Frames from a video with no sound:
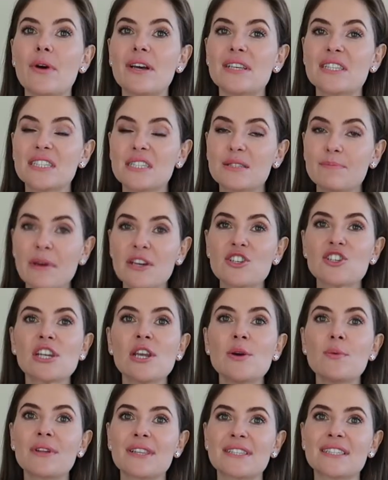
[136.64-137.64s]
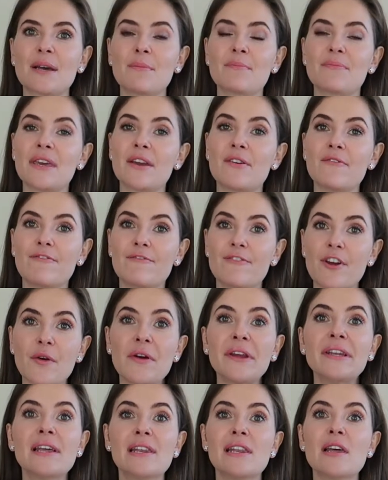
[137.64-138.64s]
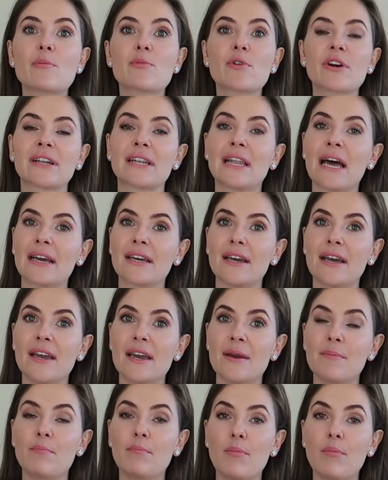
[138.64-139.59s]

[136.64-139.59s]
especially with something very deliberate like a